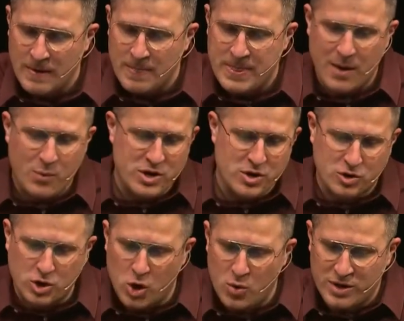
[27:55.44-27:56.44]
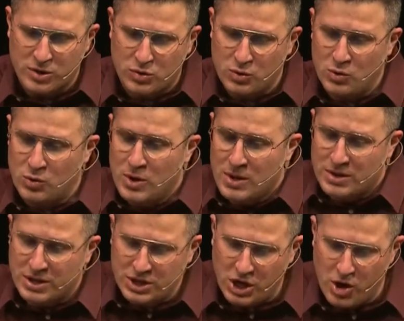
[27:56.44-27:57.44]
that when you're going through
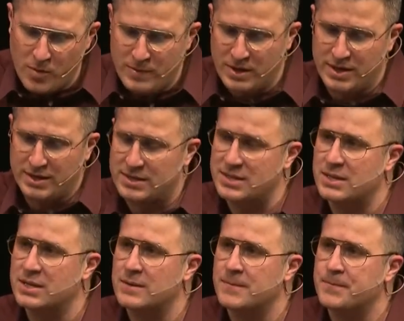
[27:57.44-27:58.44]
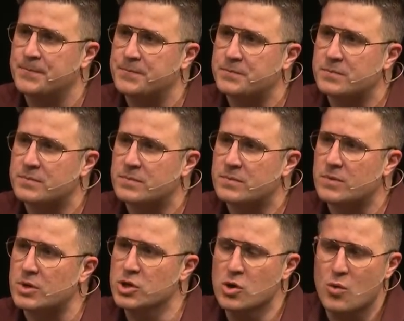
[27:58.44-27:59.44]
the turbulence,
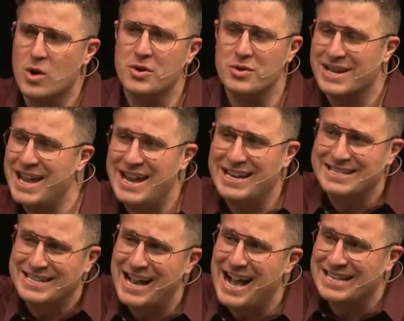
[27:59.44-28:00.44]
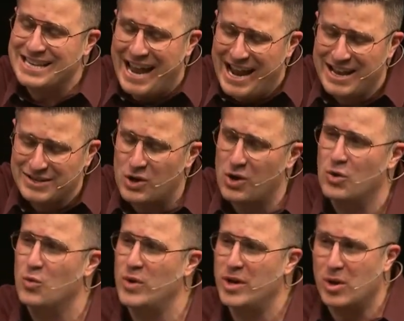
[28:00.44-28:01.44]
you're wondering, hey, is God's hand on
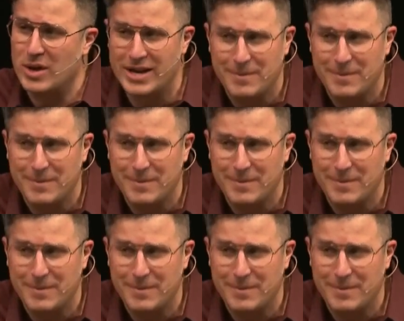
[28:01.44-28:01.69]
the wheel? And